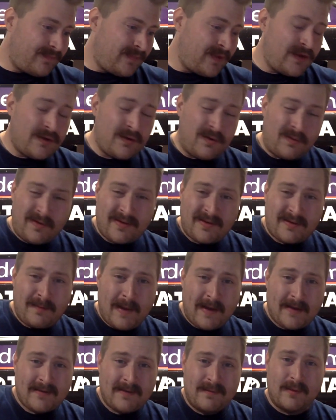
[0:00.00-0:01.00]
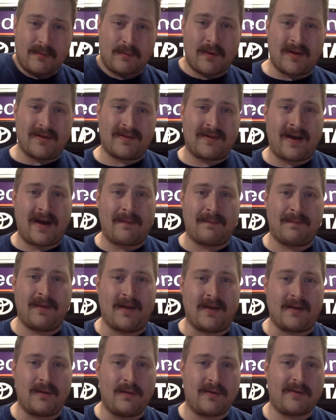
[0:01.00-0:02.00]
You don't expect him to run top
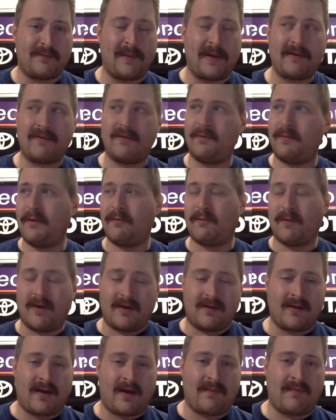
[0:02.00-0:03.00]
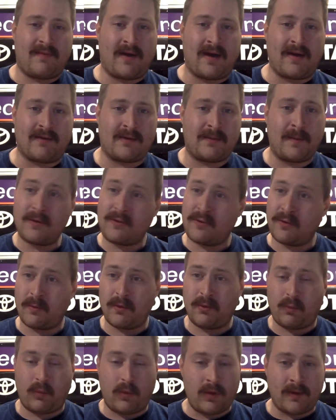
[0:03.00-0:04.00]
10. You expect him to be running top 5, especially
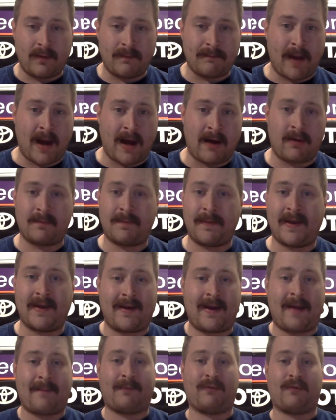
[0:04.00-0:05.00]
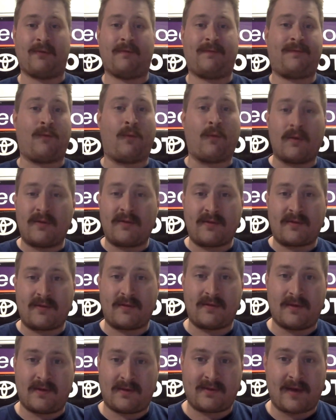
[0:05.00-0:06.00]
with William Byron being an absolute force
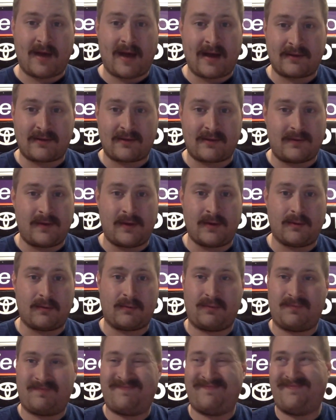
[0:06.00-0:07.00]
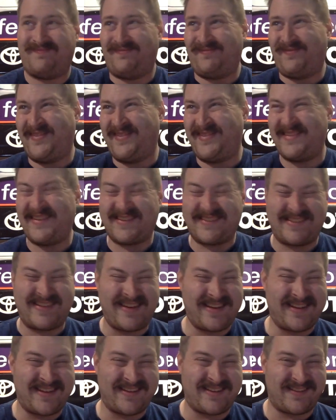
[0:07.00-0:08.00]
this last,
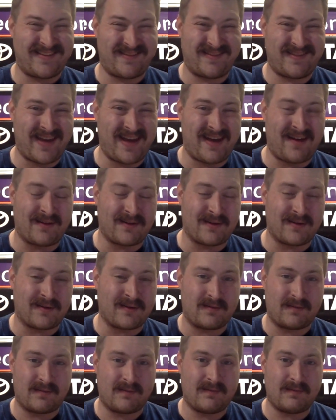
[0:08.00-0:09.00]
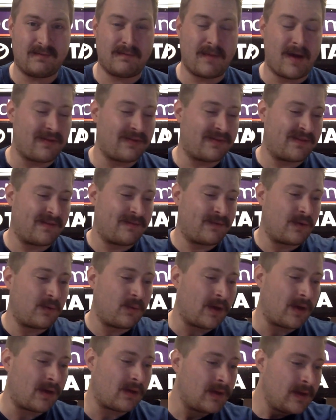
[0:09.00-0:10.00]
16 calendar months, if you
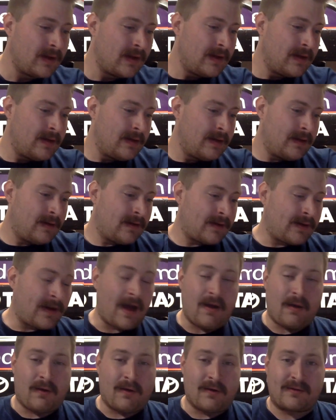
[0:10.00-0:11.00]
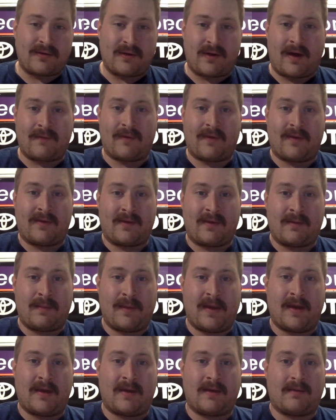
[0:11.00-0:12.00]
will. Kyle Larson obviously
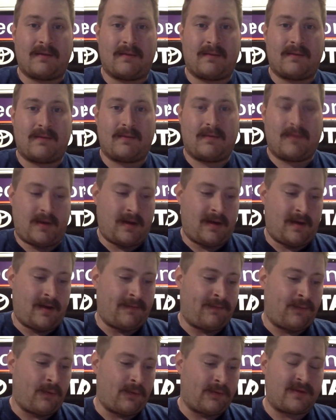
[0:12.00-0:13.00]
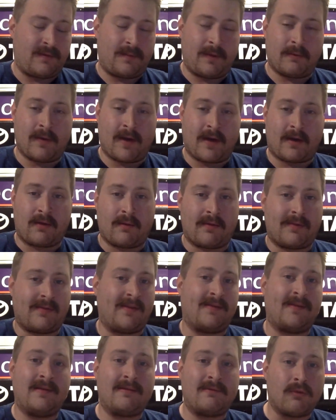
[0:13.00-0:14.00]
being a force to be reckoned with
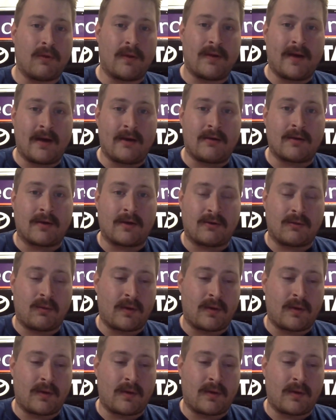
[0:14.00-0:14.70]
since he's joined Hendrick at